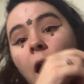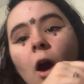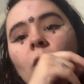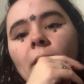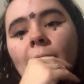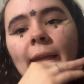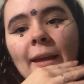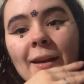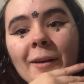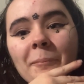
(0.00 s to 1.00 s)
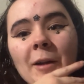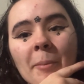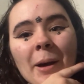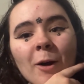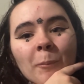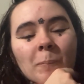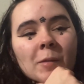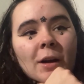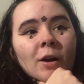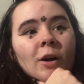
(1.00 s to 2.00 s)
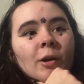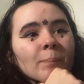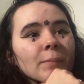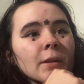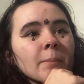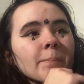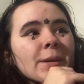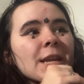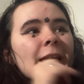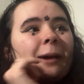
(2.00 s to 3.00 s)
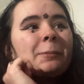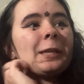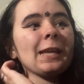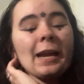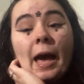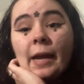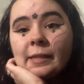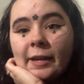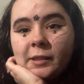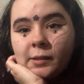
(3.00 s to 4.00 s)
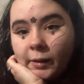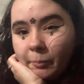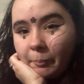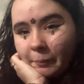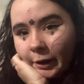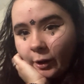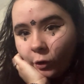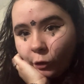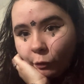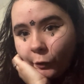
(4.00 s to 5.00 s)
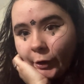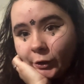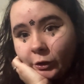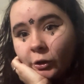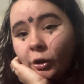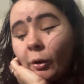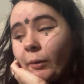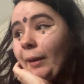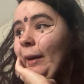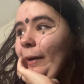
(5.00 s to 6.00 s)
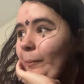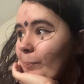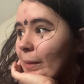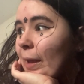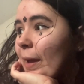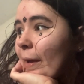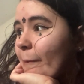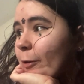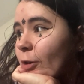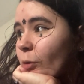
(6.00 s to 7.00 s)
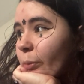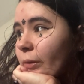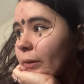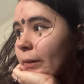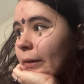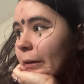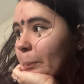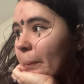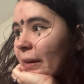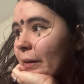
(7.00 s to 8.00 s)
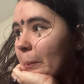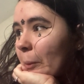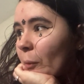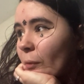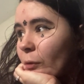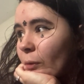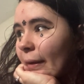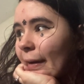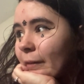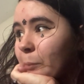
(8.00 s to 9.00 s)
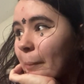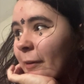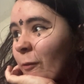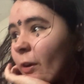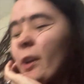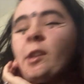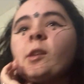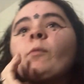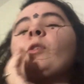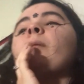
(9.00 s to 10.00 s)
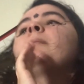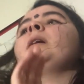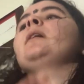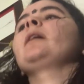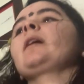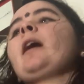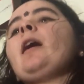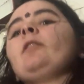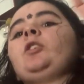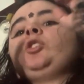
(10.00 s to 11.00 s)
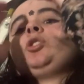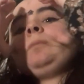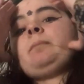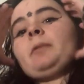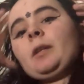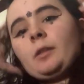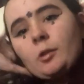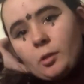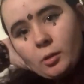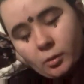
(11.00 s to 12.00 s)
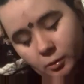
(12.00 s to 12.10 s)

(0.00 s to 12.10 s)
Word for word: Oh yeah, yeah, about um being happy that I texted my other friends. So yeah, it was just really nice being able to text my friends from college because